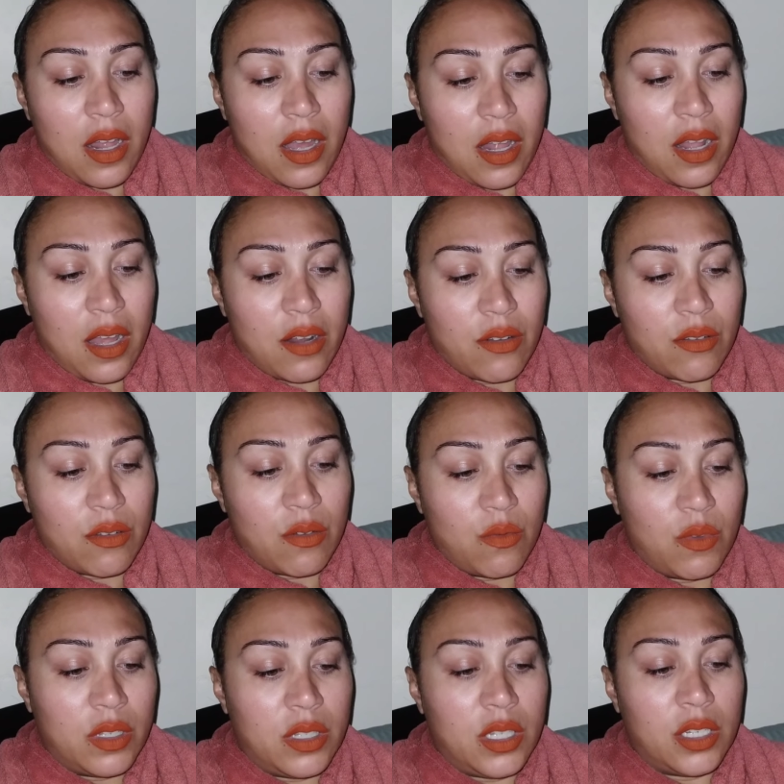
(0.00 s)
I don't know
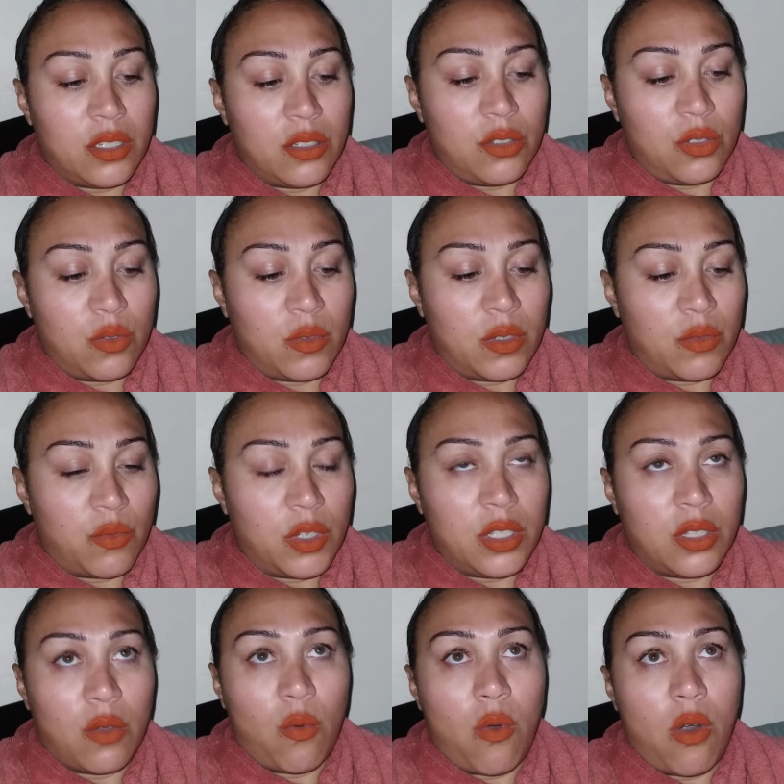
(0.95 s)
what they're doing
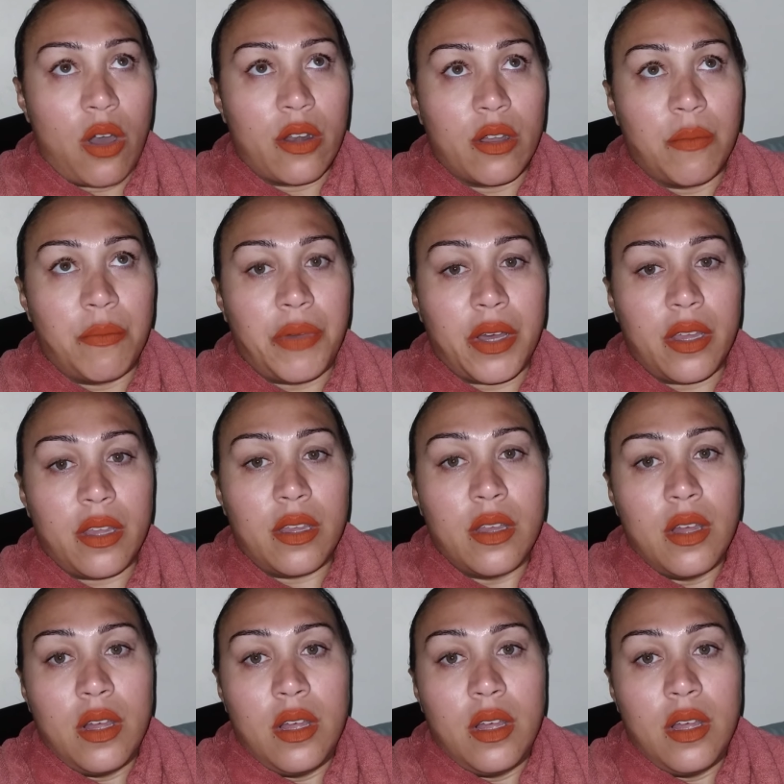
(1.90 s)
with the water, but